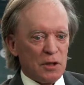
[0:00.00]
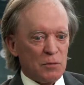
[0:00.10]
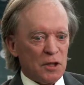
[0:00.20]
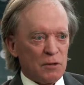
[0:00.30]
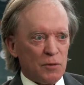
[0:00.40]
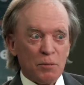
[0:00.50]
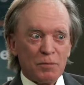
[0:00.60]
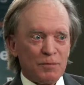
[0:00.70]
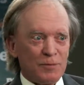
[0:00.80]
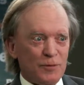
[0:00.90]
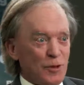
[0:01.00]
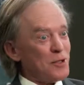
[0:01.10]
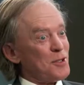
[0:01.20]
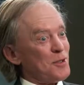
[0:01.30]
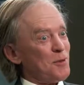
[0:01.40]
I'm a
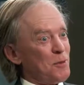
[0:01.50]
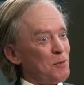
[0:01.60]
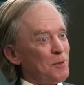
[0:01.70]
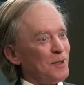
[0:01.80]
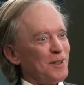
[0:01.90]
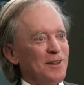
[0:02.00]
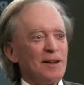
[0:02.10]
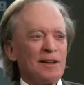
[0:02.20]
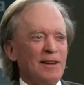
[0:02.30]
registered Republican,